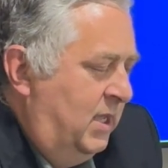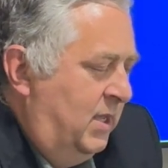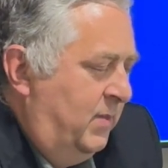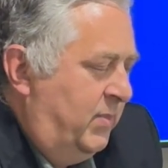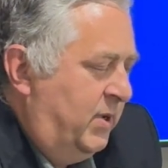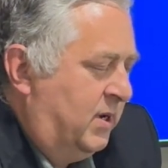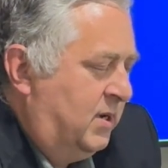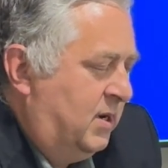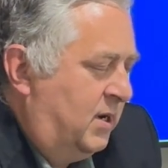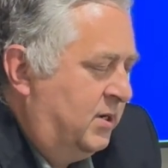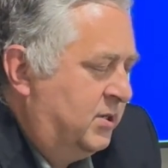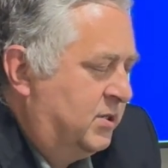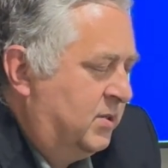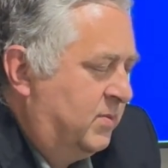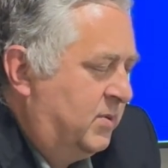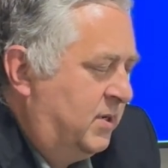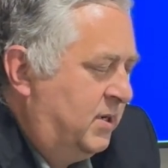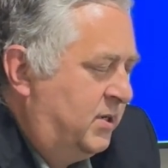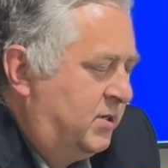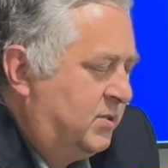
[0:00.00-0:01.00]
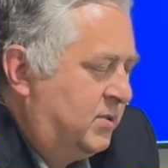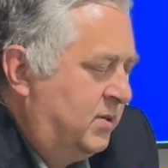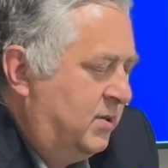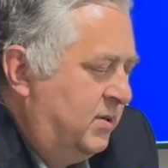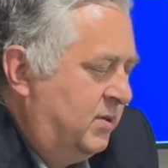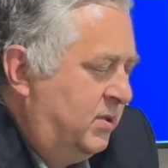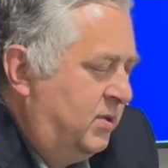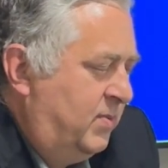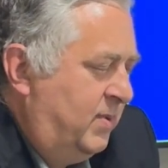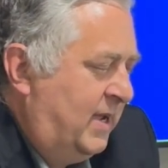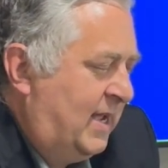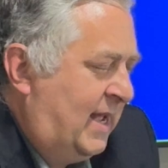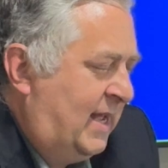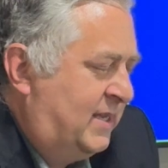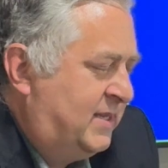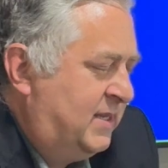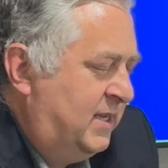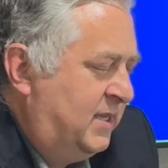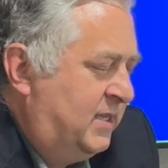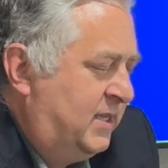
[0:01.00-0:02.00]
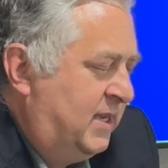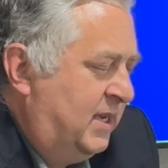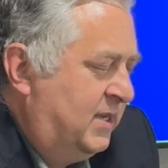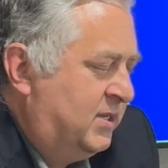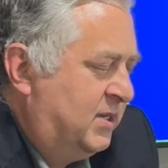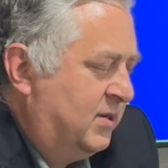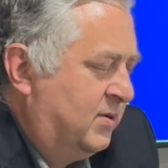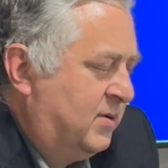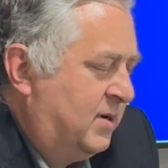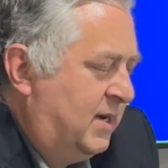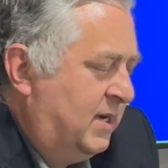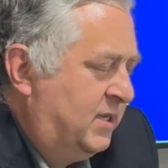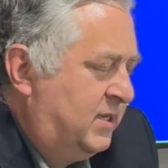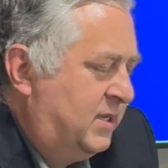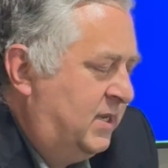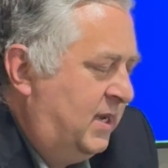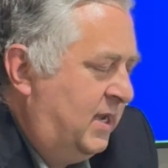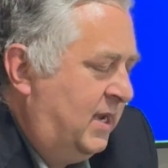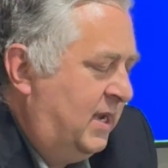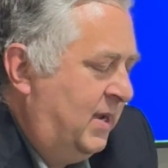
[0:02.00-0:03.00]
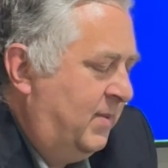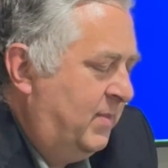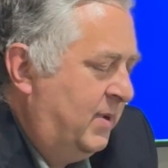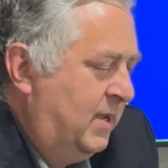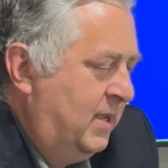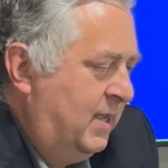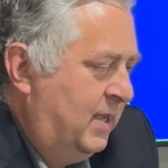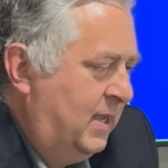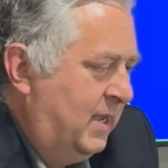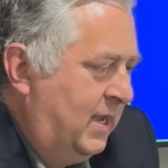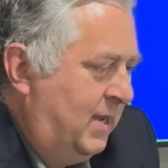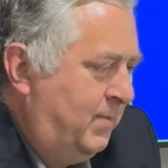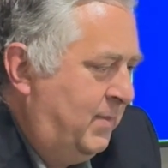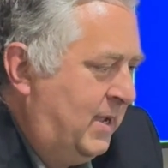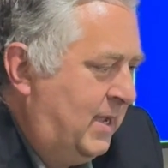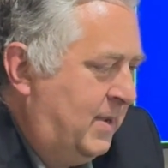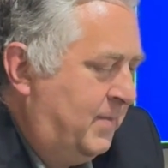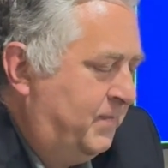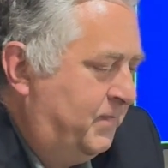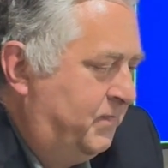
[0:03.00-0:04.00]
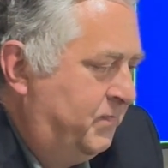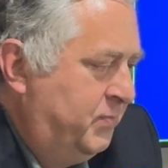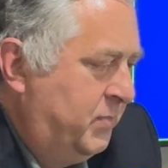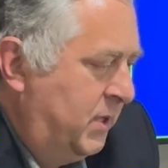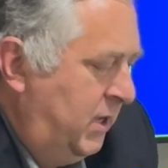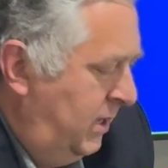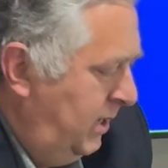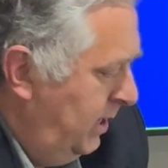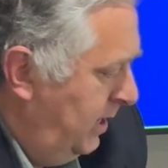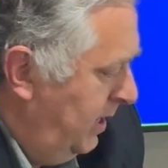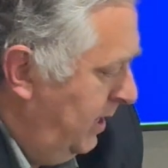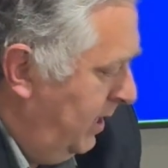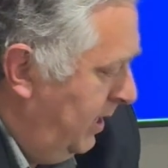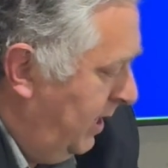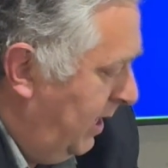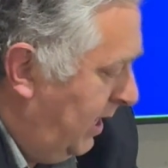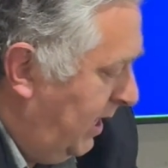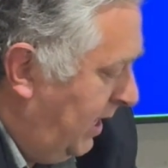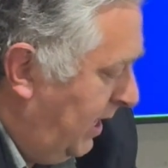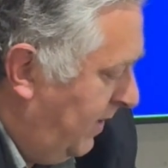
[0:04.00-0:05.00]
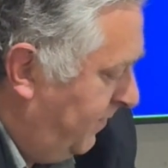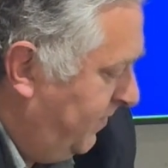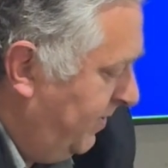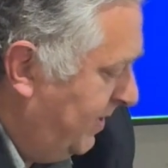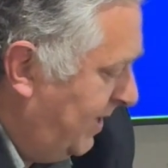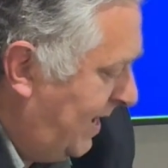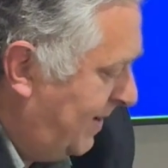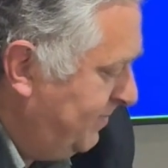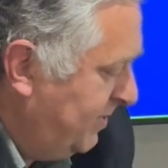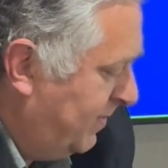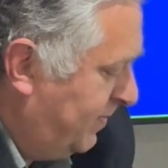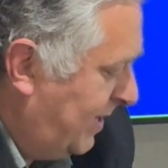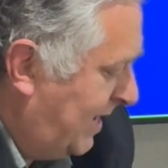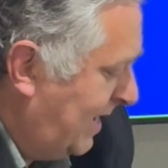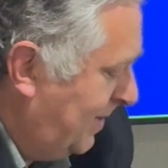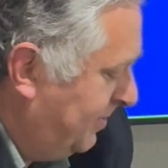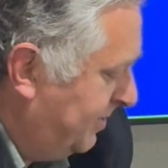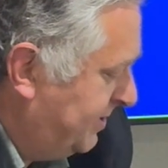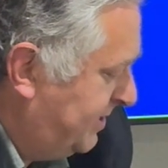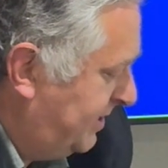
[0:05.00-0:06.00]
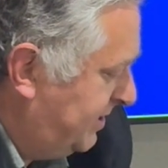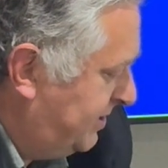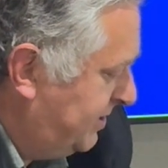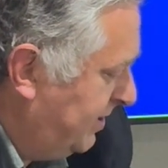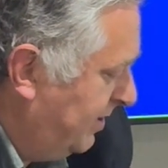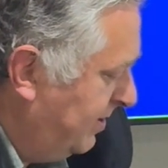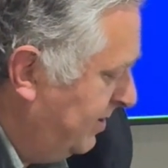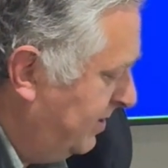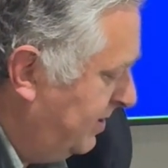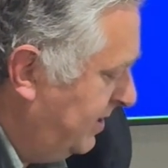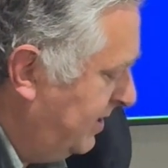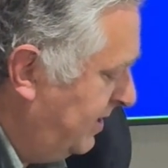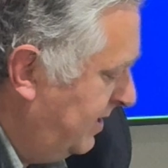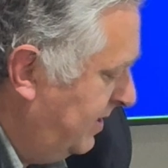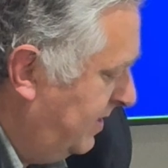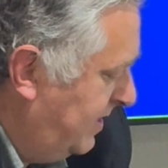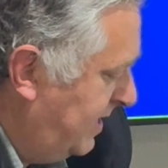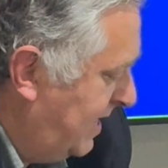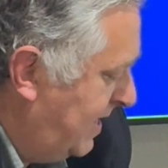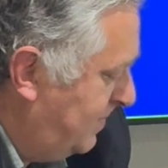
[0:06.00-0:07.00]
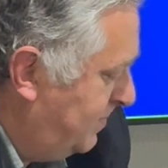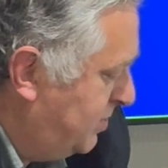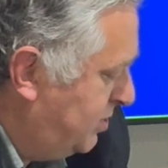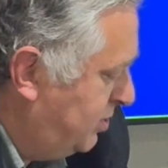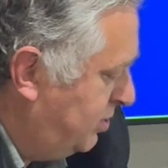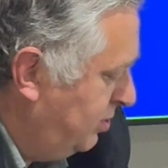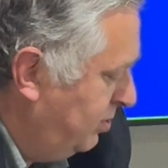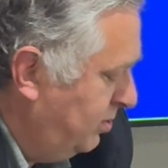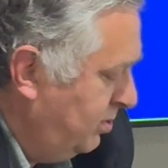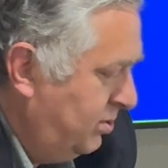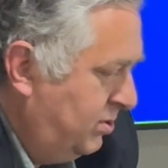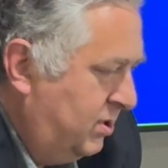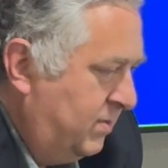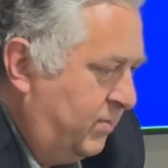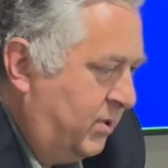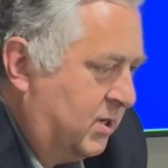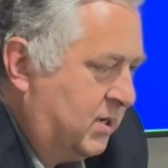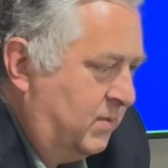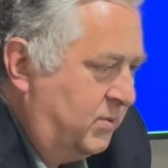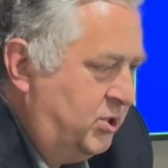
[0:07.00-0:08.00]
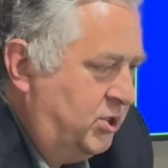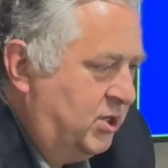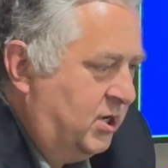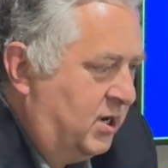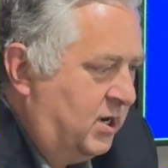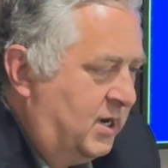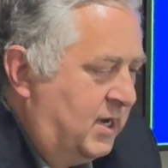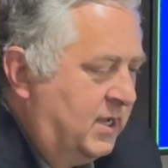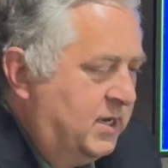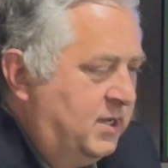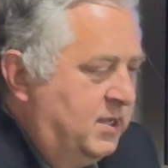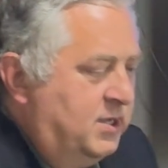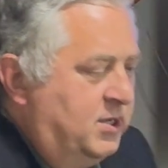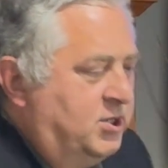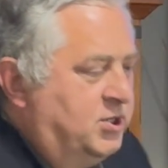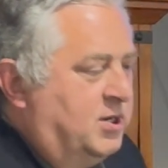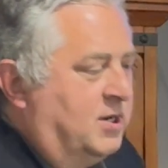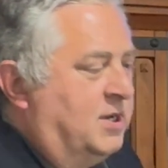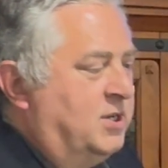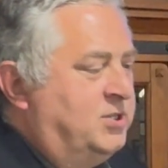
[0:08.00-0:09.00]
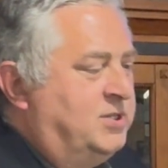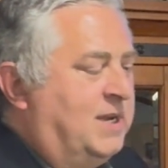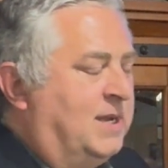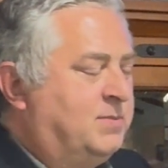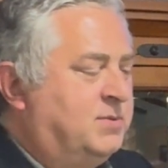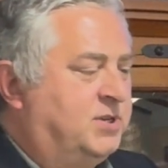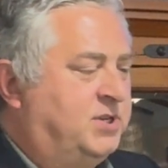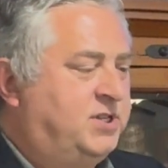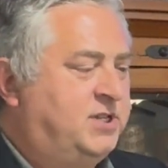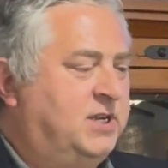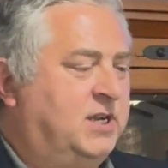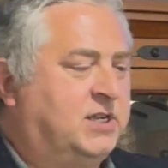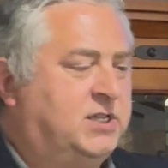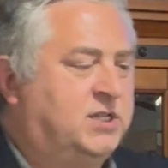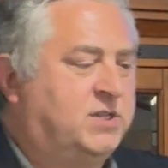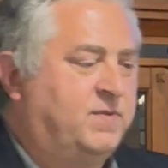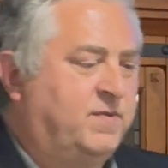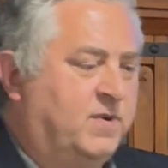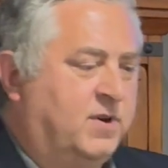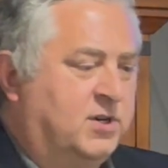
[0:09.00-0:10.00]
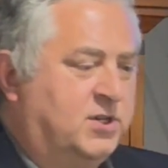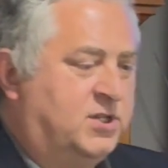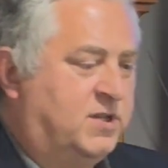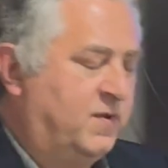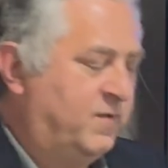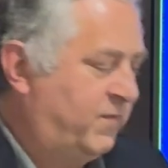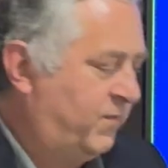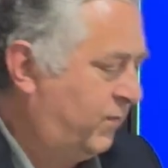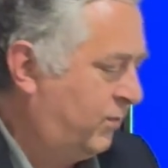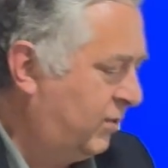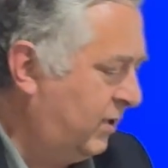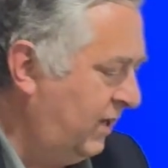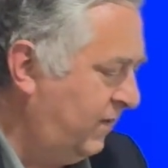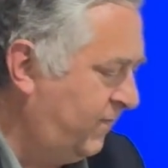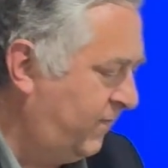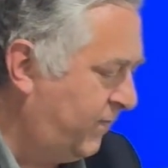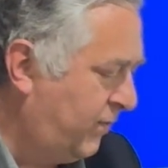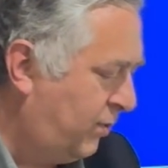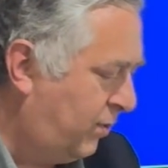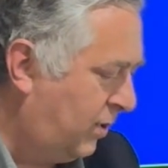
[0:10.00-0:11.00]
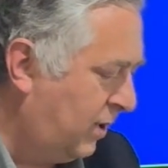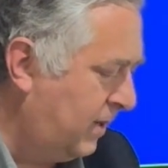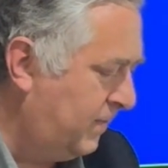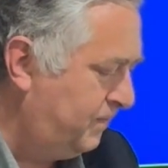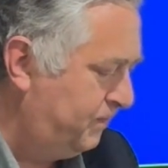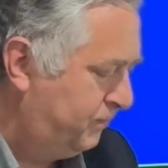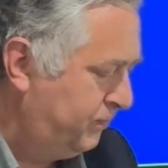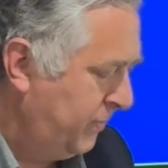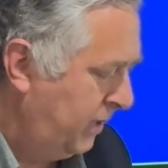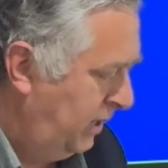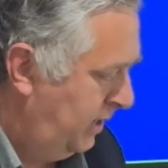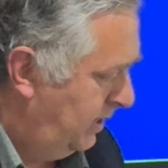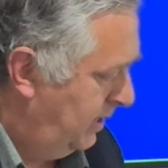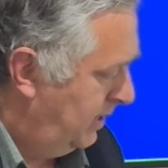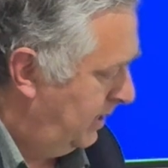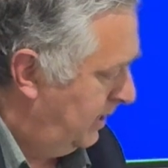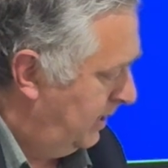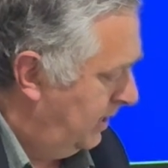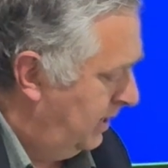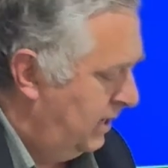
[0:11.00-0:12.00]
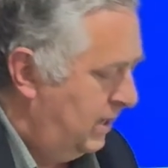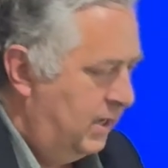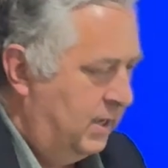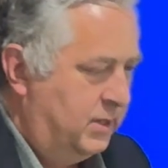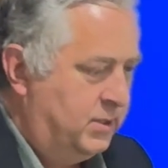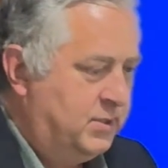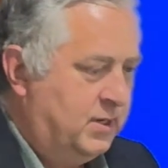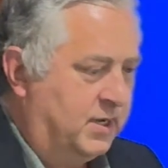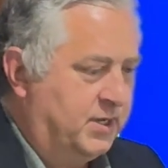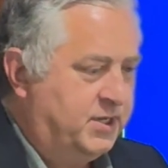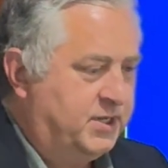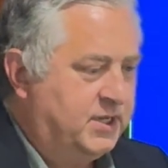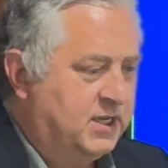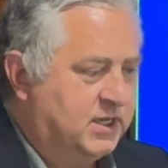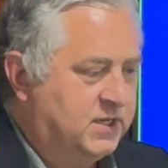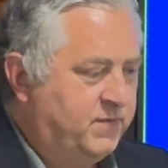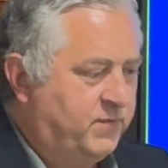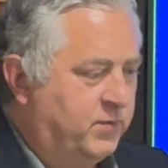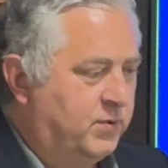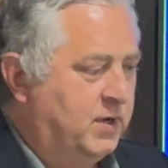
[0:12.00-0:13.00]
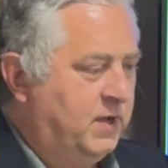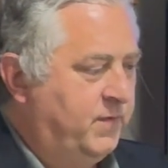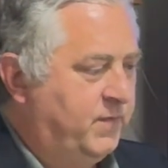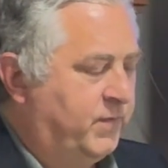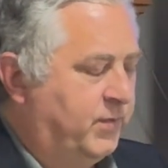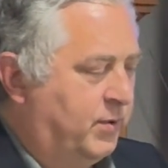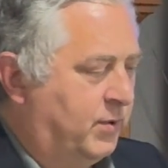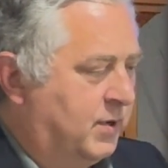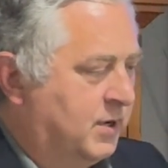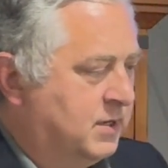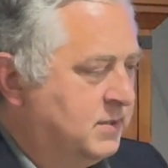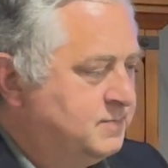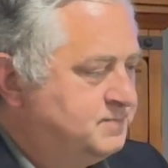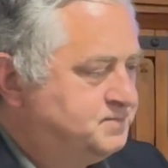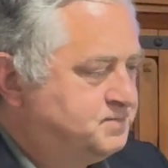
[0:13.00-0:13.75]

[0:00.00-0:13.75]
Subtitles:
because your word is truth. We ask these things in Christ's name. Amen. If you have your Bibles, let's turn them to the book of John. John chapter 6, verse 44. John 6, 44.